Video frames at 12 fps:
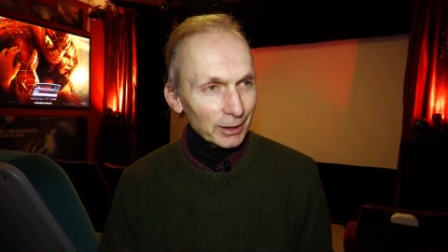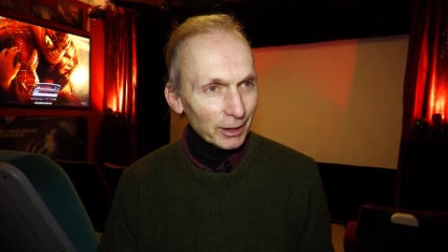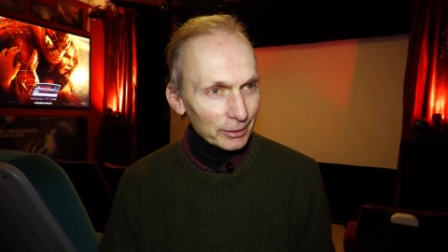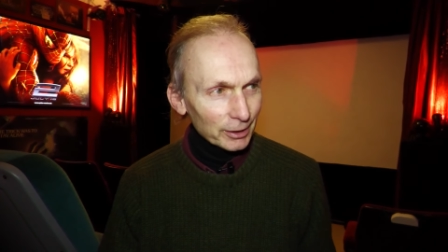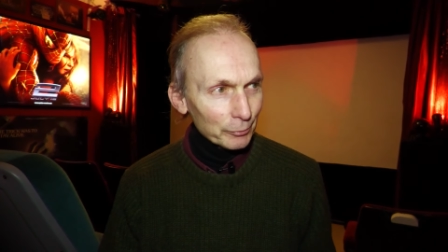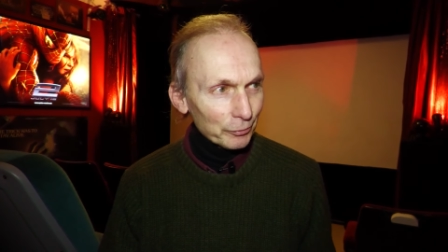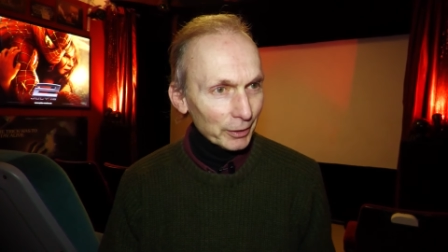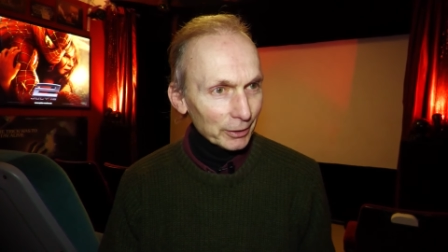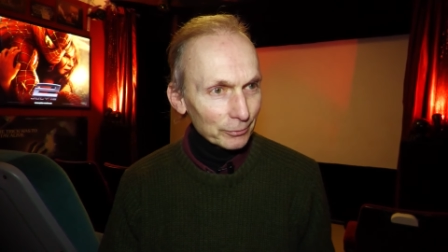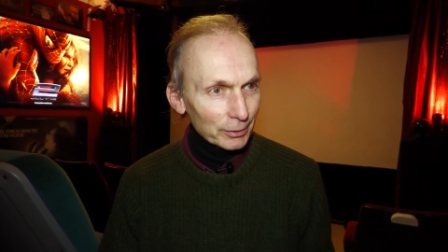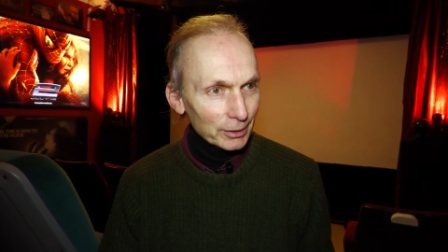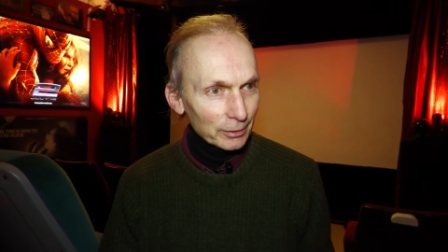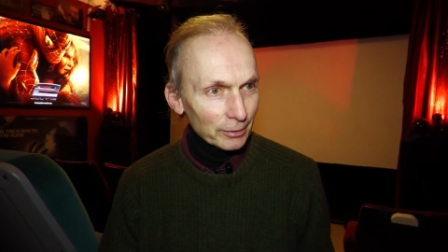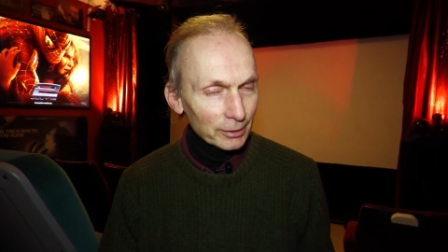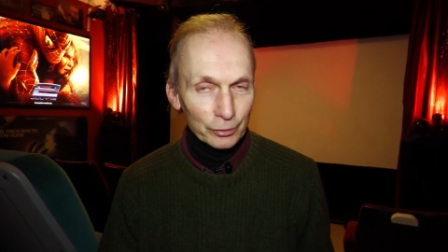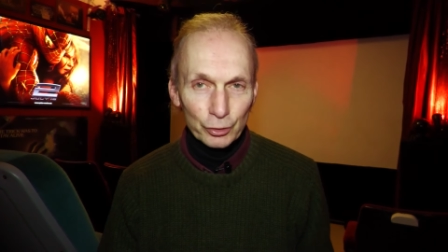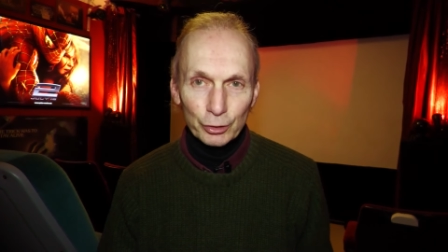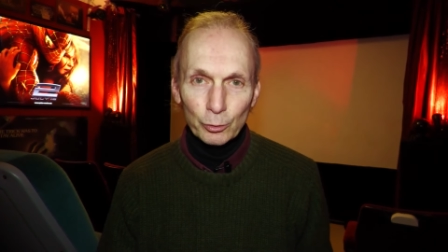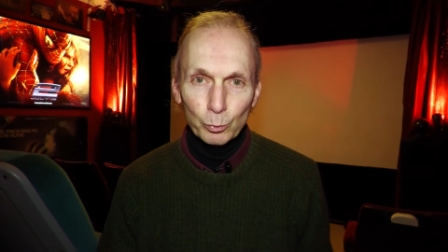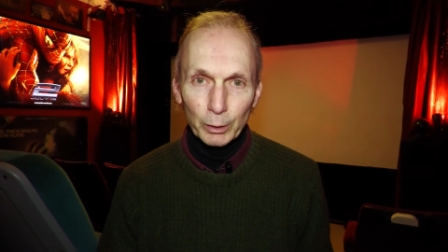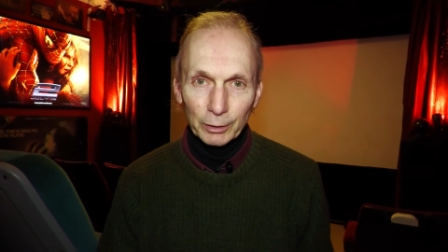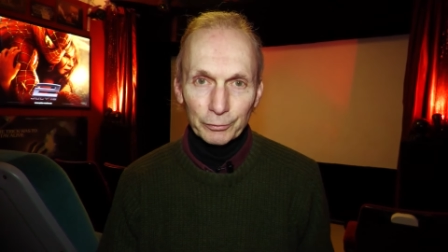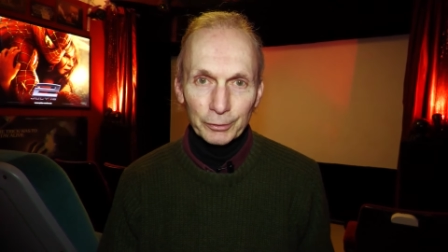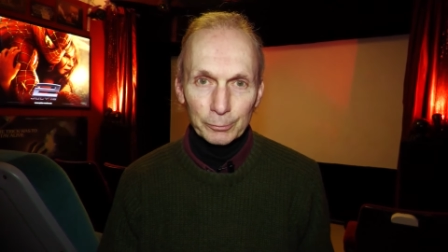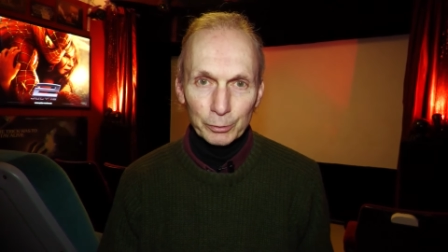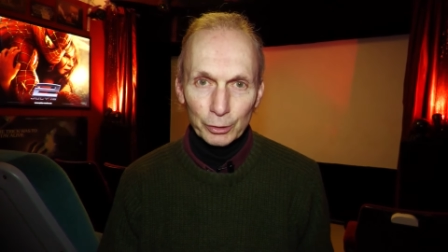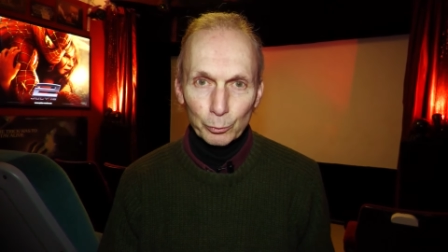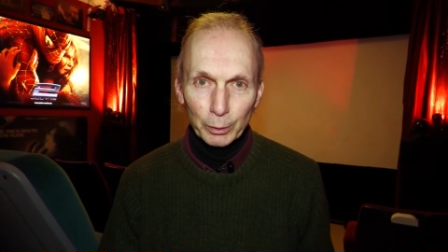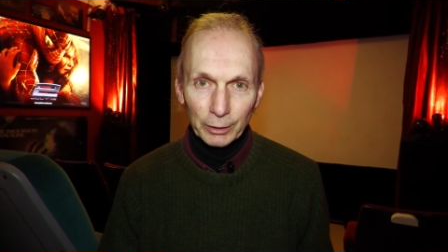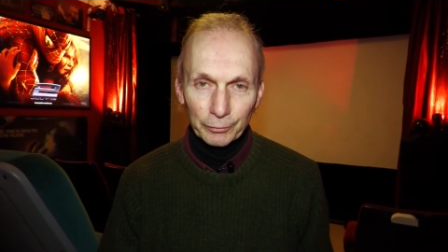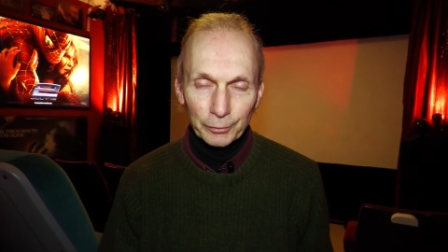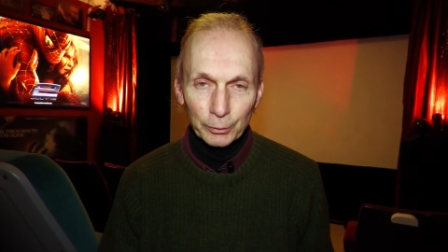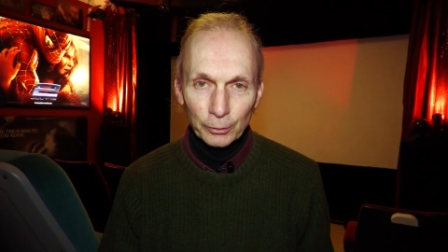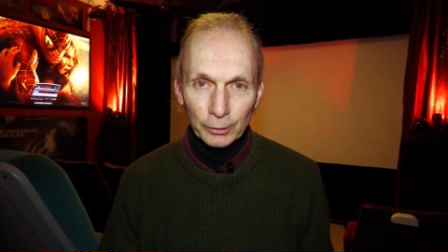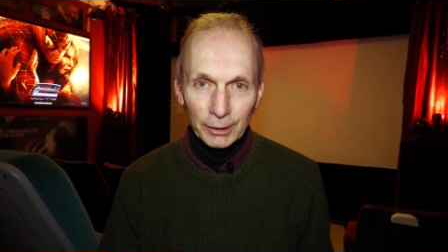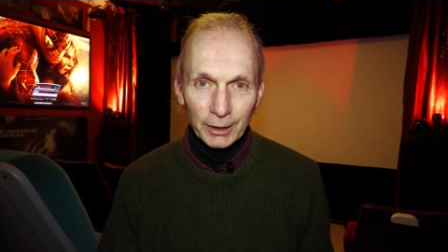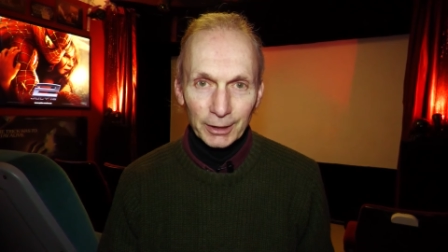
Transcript: and I found the last John Wick film, John Wick four,